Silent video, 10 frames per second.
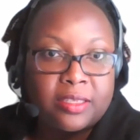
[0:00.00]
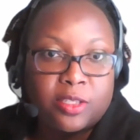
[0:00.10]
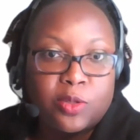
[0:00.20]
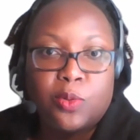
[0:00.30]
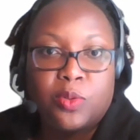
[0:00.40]

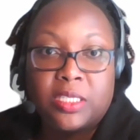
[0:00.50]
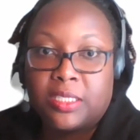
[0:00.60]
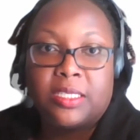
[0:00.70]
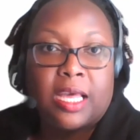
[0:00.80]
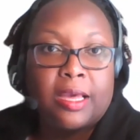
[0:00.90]
So
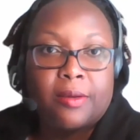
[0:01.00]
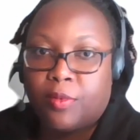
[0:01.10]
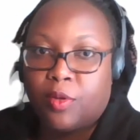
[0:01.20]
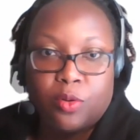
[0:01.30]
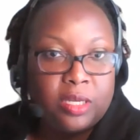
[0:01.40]
cities are,
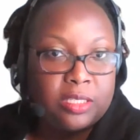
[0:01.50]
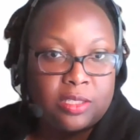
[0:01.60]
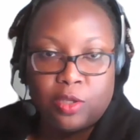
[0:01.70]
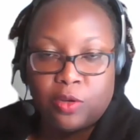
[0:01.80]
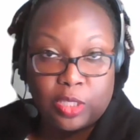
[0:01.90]

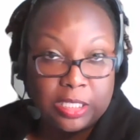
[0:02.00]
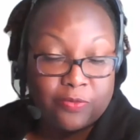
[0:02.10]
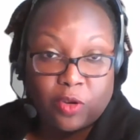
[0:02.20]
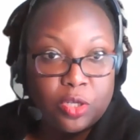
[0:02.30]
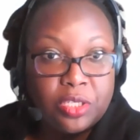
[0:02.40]
it's
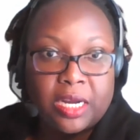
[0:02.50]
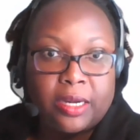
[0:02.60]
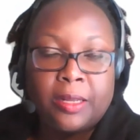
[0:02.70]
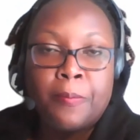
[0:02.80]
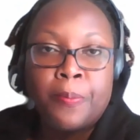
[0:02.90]

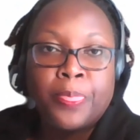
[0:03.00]
voluntary,